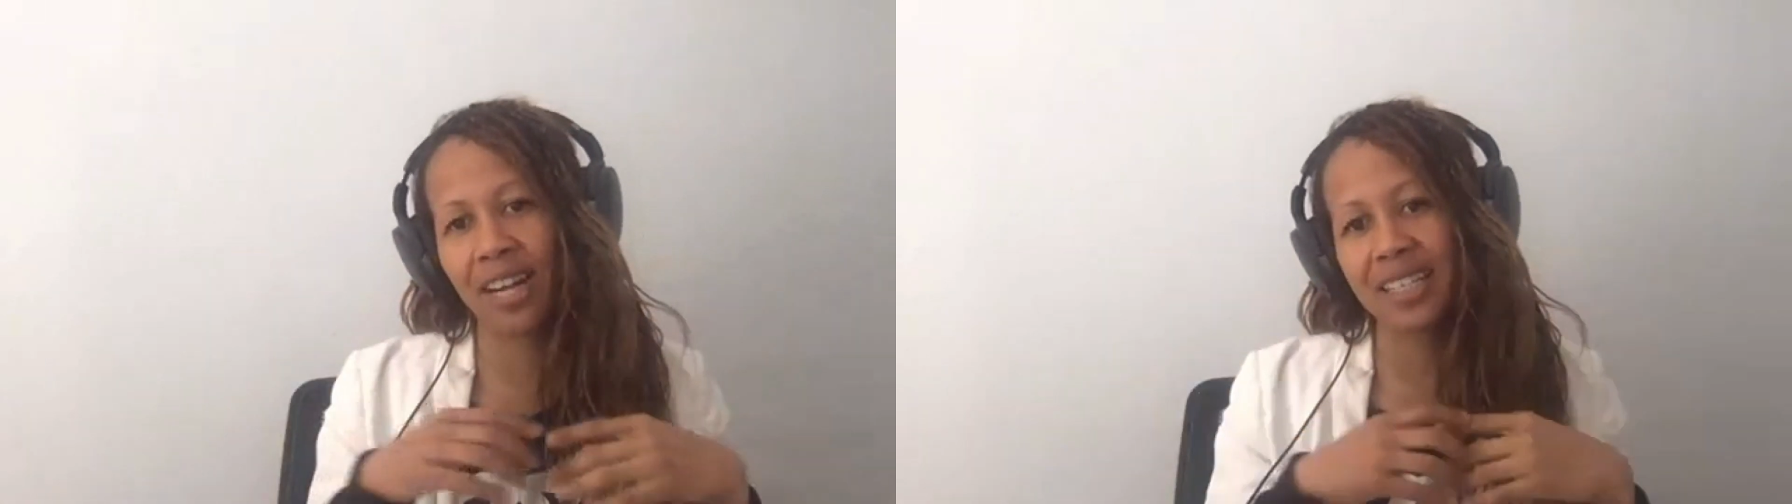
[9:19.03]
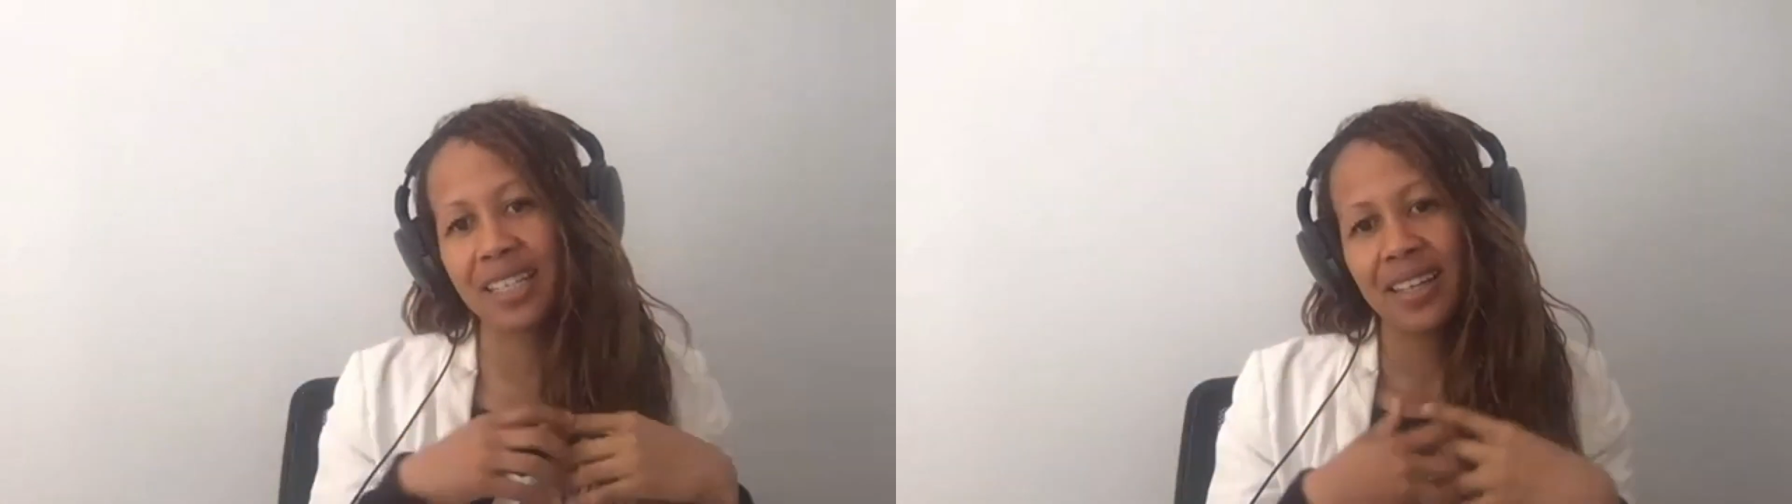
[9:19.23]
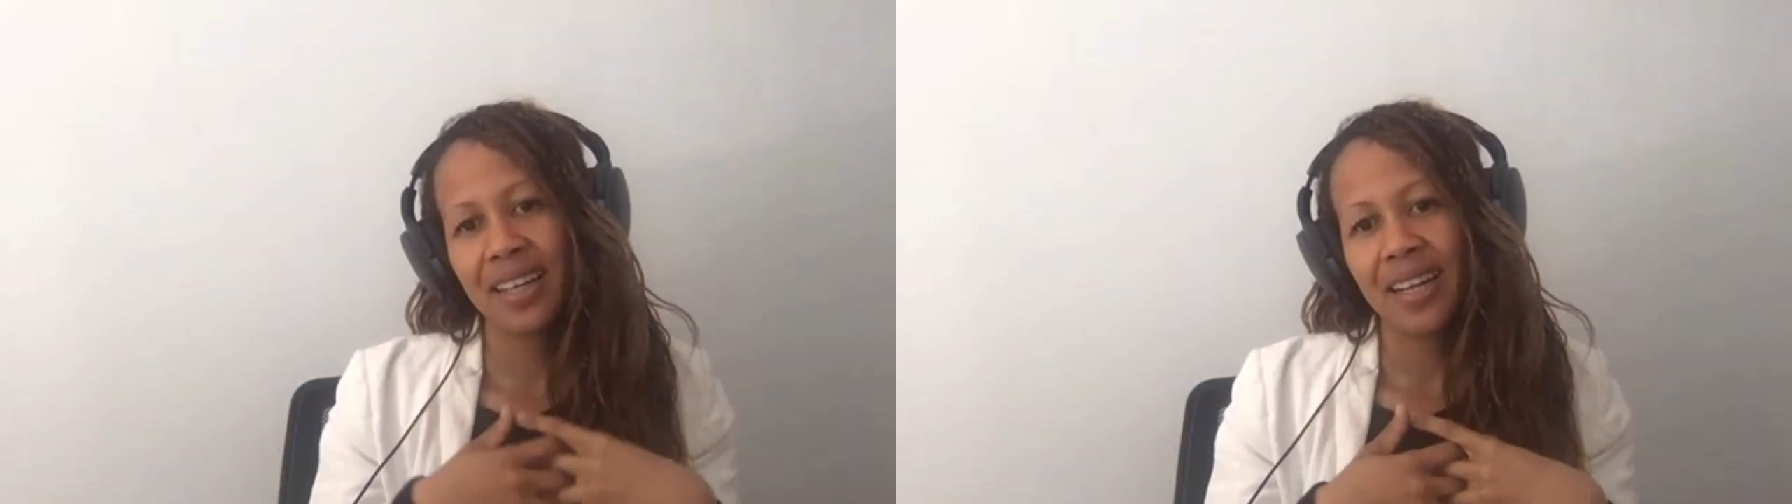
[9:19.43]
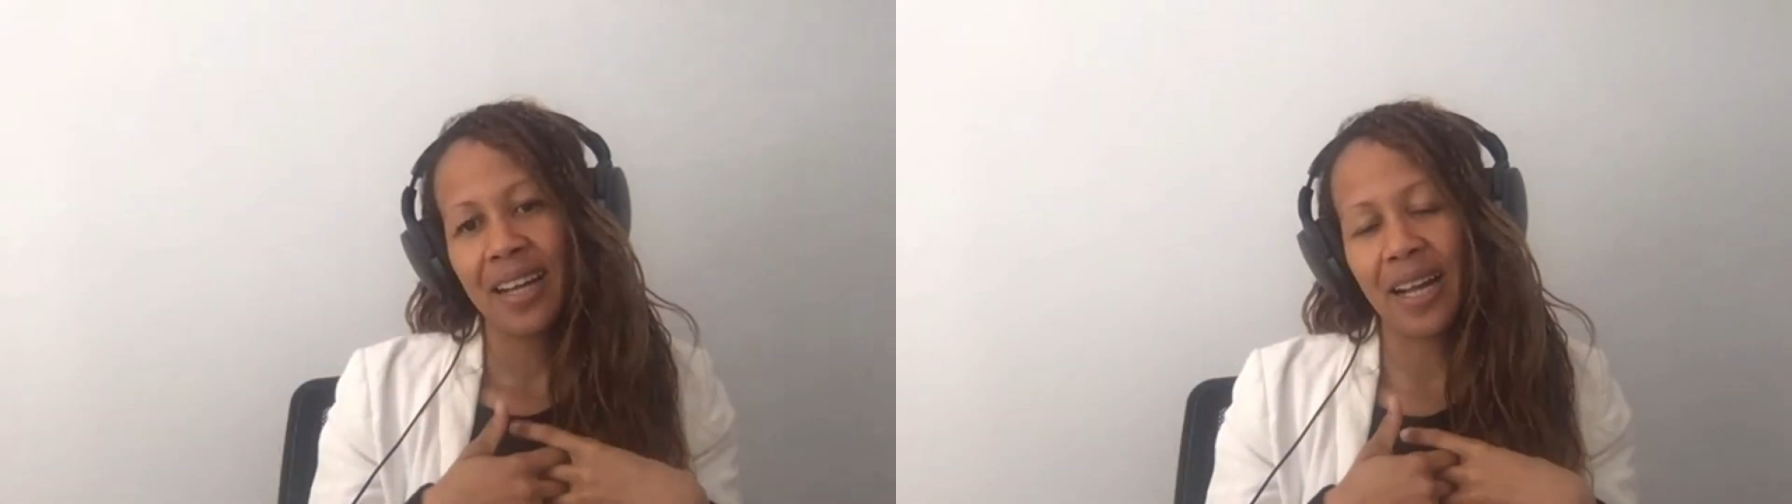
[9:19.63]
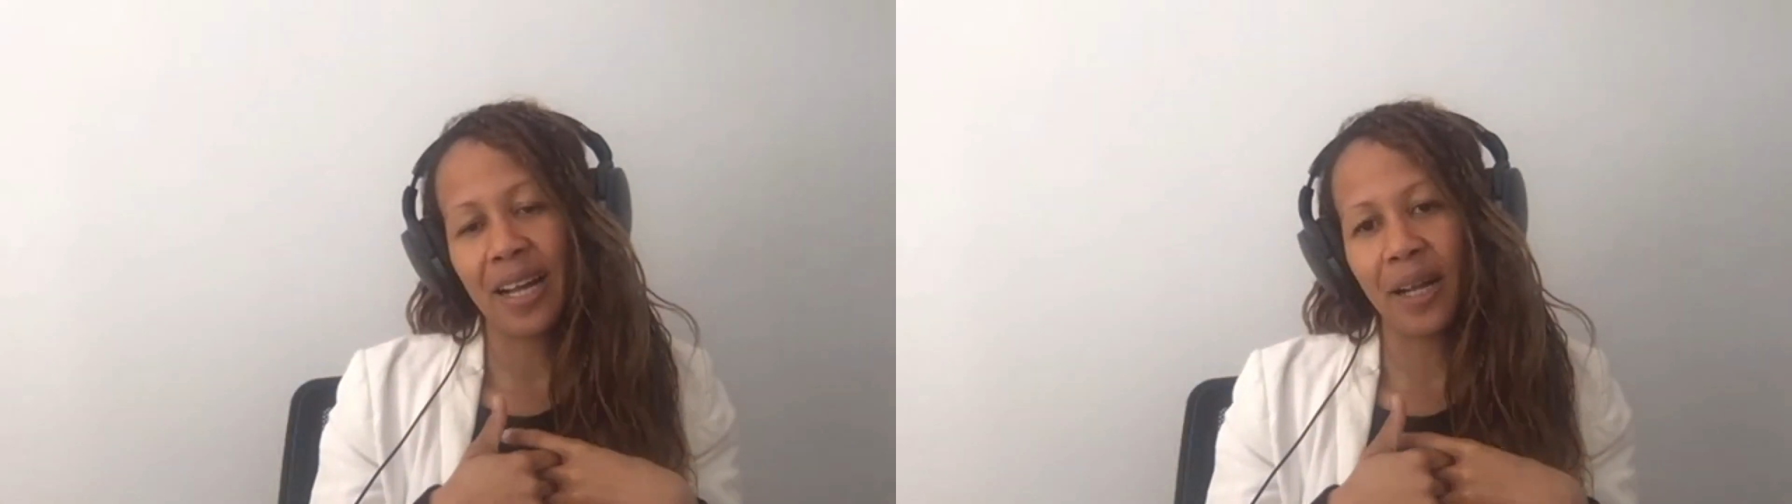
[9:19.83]
right?
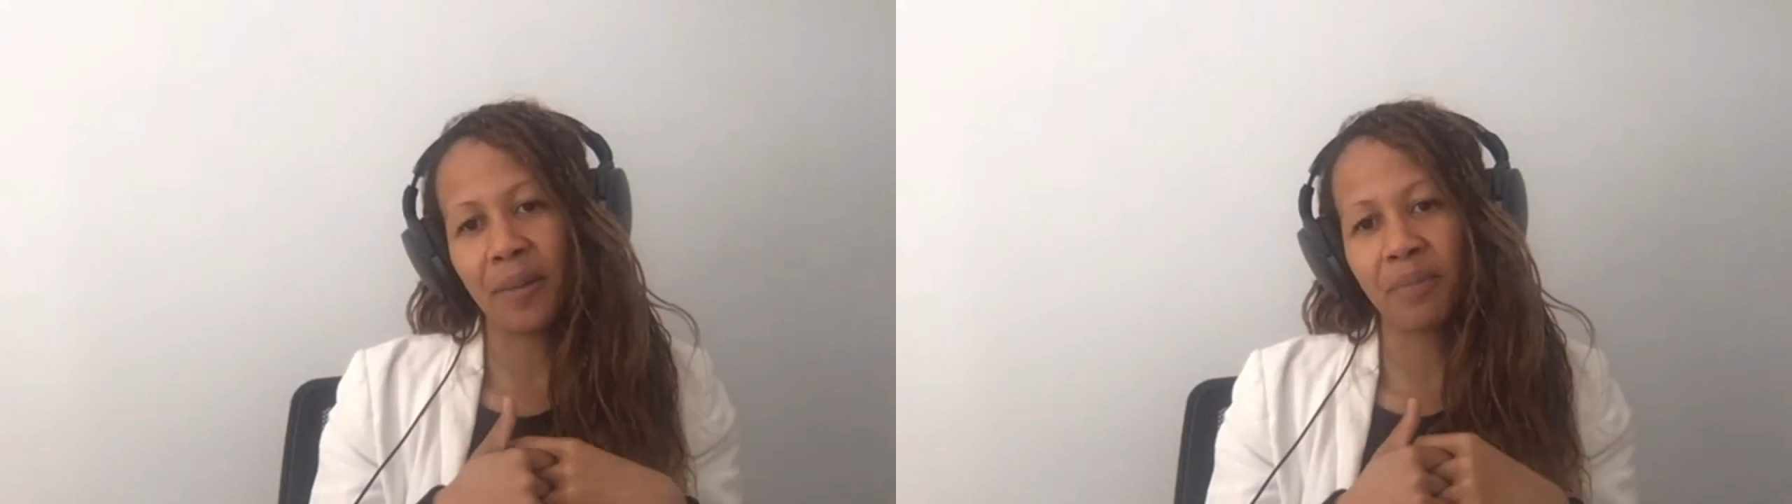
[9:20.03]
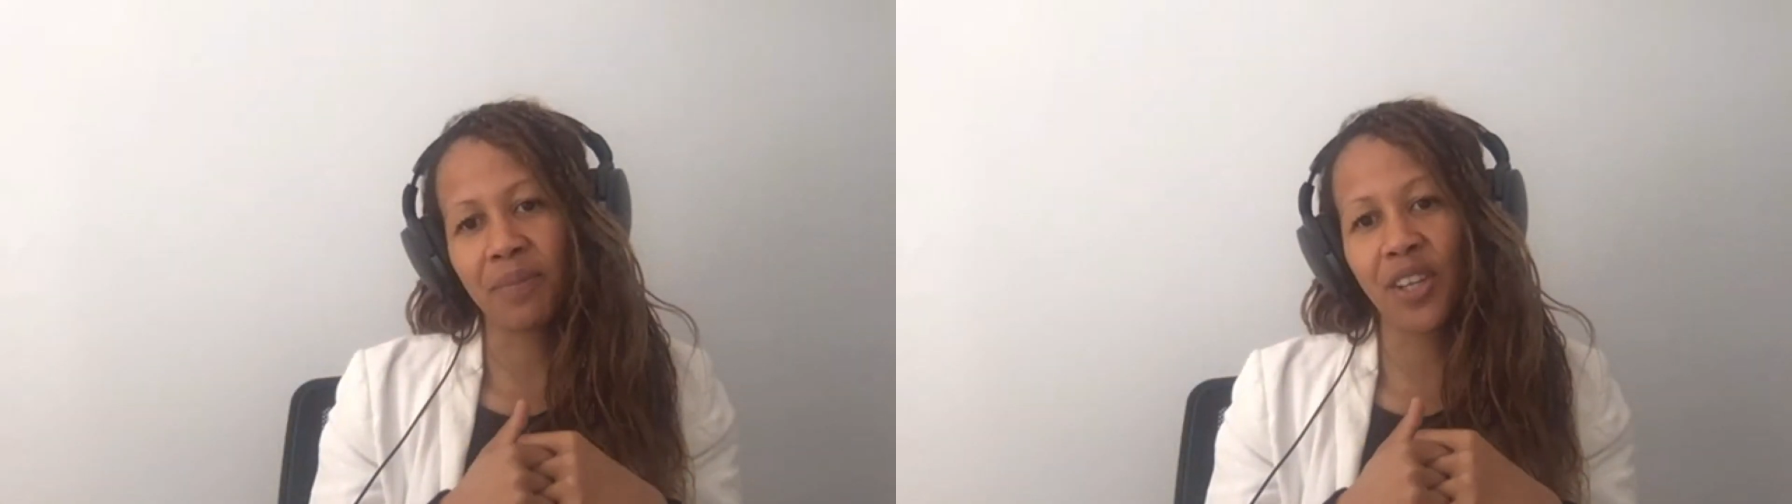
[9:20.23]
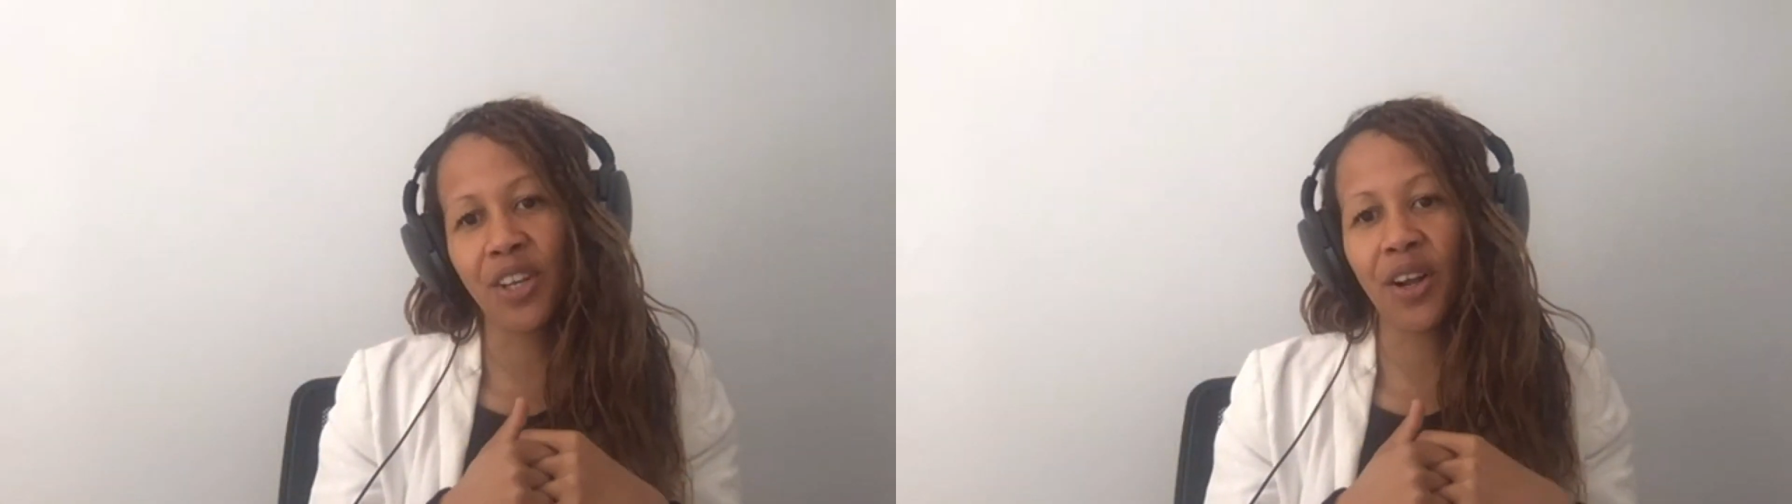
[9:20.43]
You